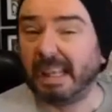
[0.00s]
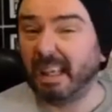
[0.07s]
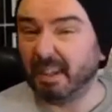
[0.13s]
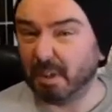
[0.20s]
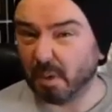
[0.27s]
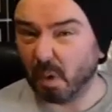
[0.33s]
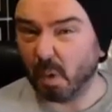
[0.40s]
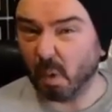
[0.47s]

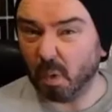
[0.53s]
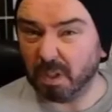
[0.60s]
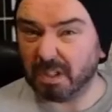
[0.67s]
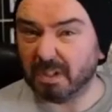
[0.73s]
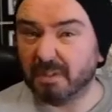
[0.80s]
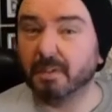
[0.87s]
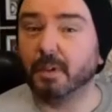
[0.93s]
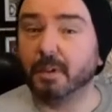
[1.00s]
and you're
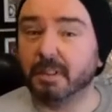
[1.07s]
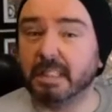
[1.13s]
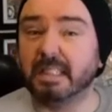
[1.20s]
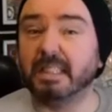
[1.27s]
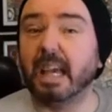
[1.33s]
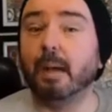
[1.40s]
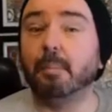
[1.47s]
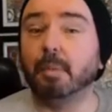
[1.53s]
holding the first
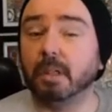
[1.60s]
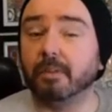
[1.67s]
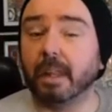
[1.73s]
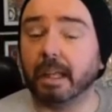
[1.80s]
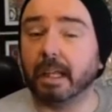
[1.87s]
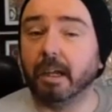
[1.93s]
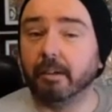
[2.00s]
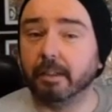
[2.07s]
example of
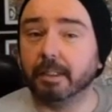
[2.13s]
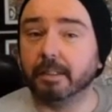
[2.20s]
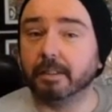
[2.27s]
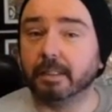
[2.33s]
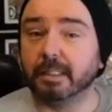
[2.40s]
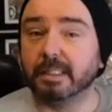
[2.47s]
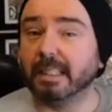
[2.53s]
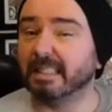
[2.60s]
that character's
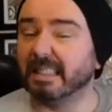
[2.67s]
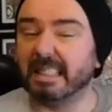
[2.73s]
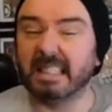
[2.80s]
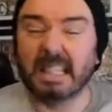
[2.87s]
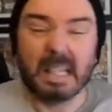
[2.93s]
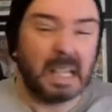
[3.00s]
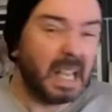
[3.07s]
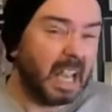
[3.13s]
existence,
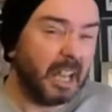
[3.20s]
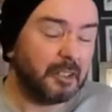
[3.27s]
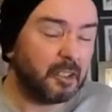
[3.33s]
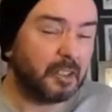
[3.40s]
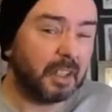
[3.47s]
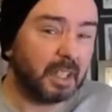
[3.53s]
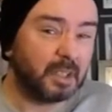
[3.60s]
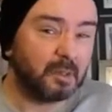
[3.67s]
I
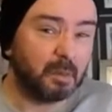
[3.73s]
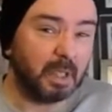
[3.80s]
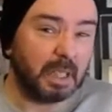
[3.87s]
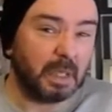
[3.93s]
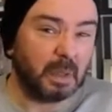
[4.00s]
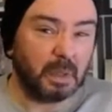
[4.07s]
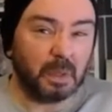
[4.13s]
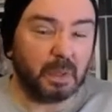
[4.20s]
just think it's really
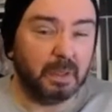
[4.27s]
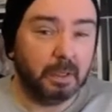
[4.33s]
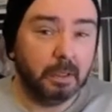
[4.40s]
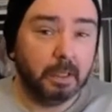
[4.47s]
cool.